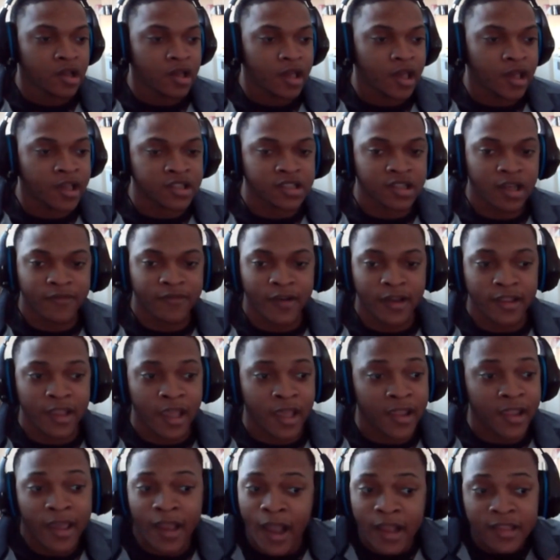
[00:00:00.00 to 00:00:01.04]
And stuff like
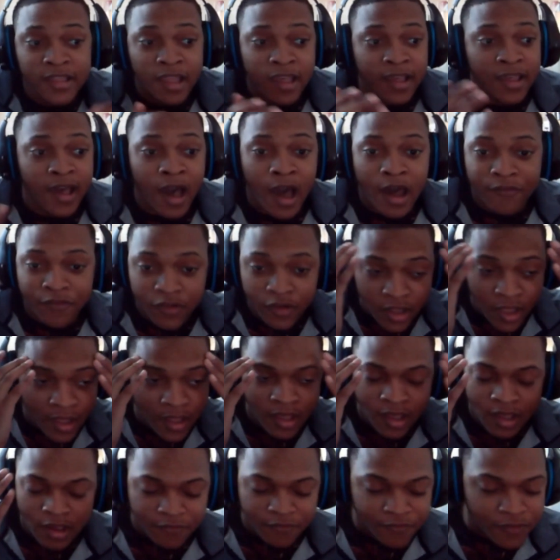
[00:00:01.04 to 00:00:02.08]
that. Like, I thank God
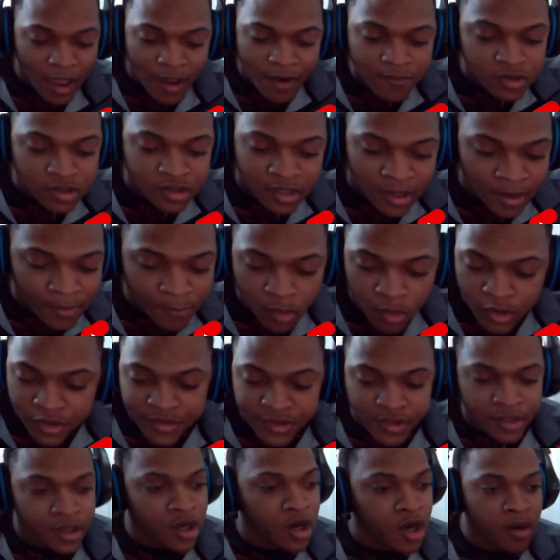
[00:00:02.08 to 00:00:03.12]
for everything. I'm always
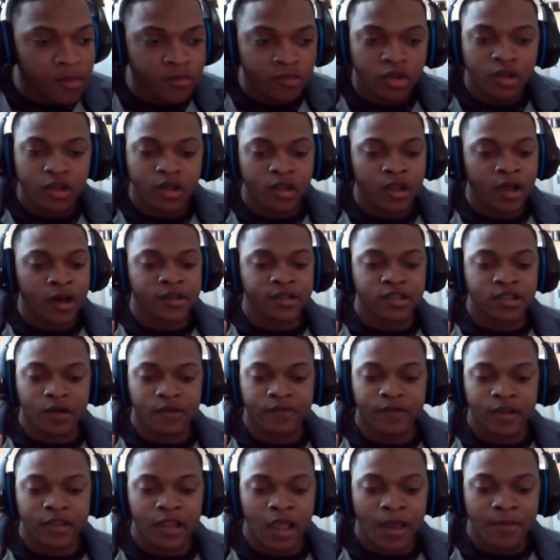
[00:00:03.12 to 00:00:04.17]
saying alhamdulillah and
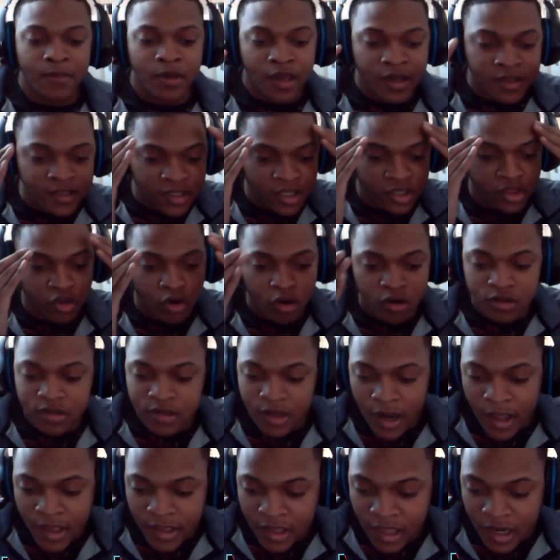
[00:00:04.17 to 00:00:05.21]
stuff like that, because the thoughts
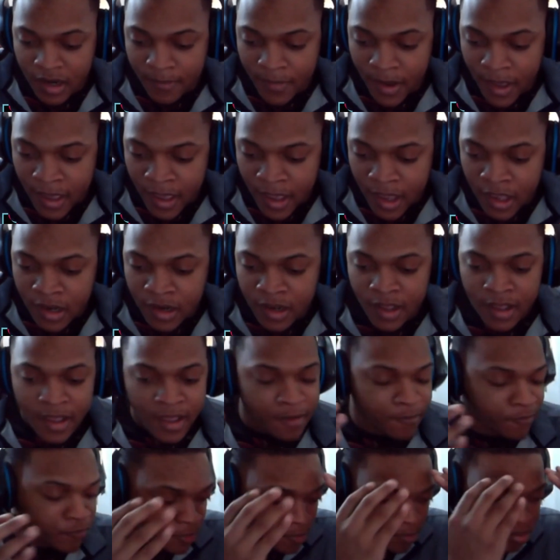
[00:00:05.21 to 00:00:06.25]
that I get in my head
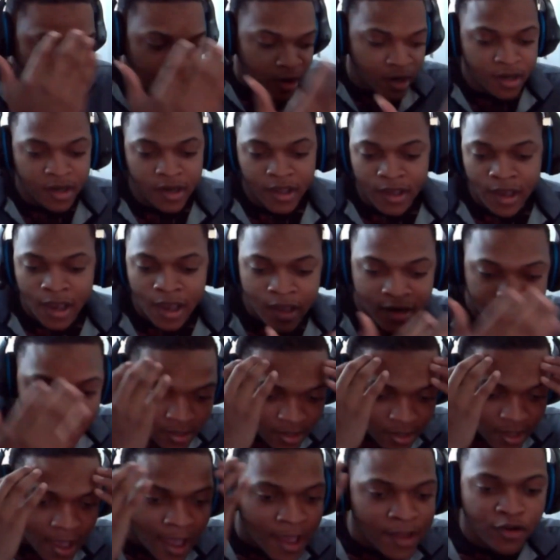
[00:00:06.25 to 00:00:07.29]
from praying to God,
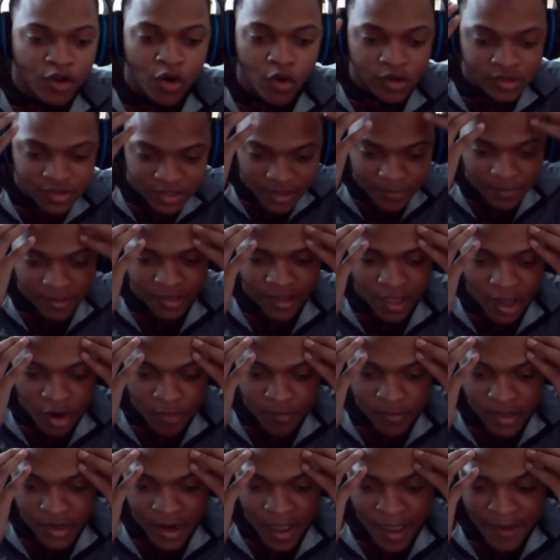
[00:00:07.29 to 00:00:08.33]
I know it's him
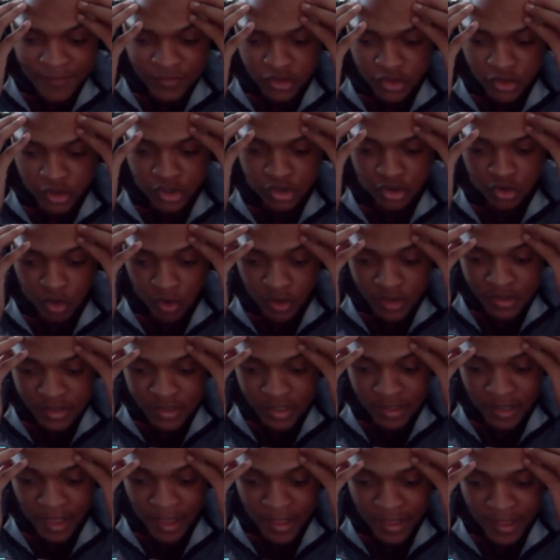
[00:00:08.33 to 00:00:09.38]
allowing me to have certain thoughts
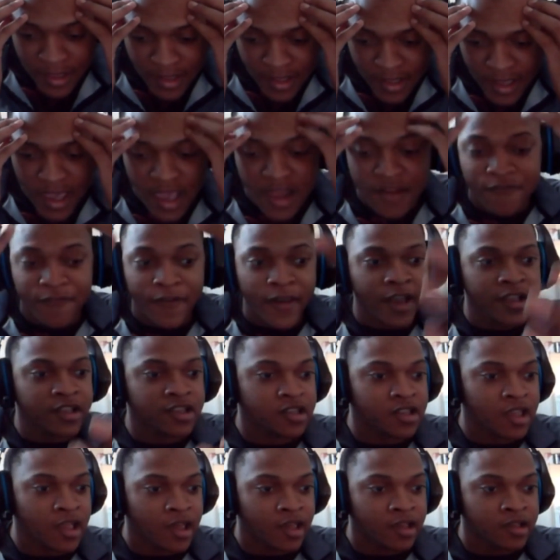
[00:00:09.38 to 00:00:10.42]
to, like,
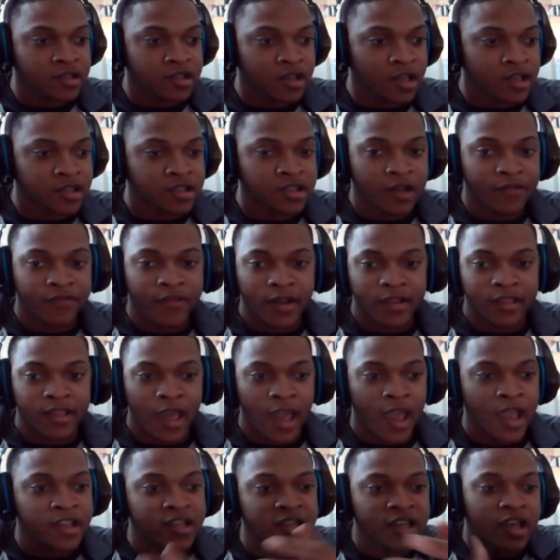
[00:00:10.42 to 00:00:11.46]
advance things and stuff like
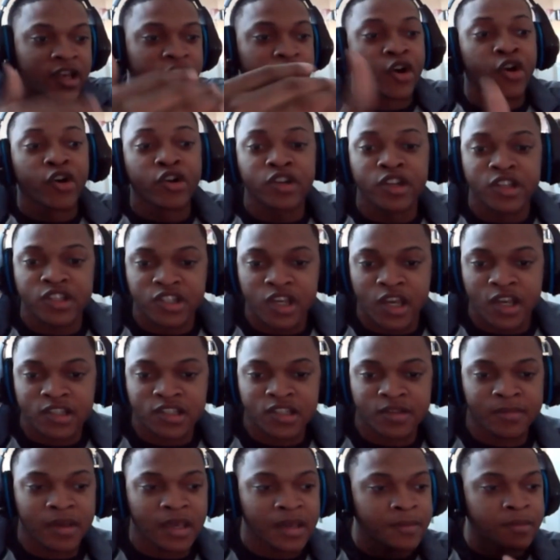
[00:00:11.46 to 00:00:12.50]
that, and to earn the chance
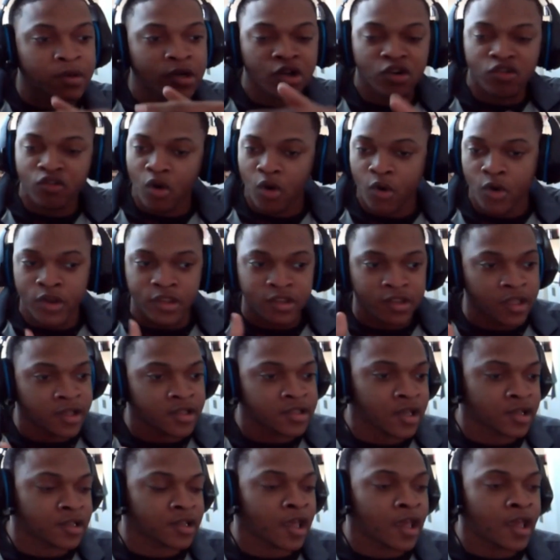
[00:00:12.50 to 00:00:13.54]
to be able to grow and
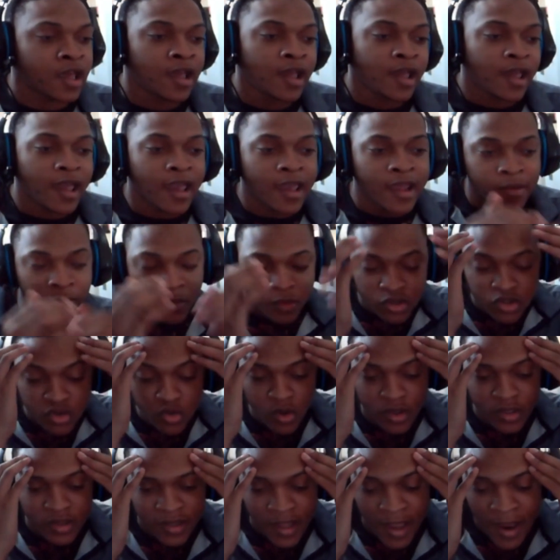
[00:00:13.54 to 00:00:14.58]
things like that. And once
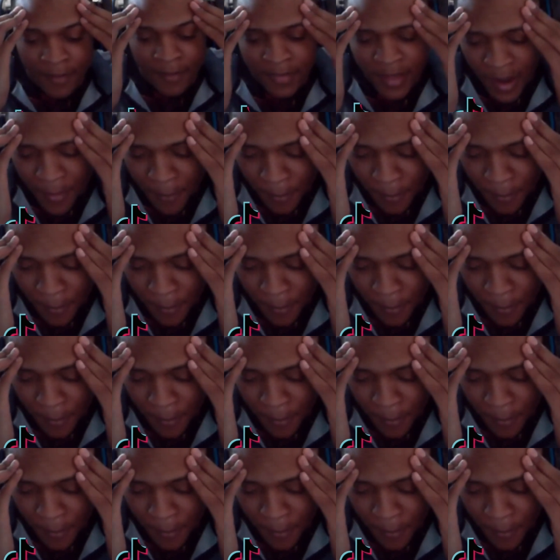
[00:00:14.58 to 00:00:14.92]
you adapt that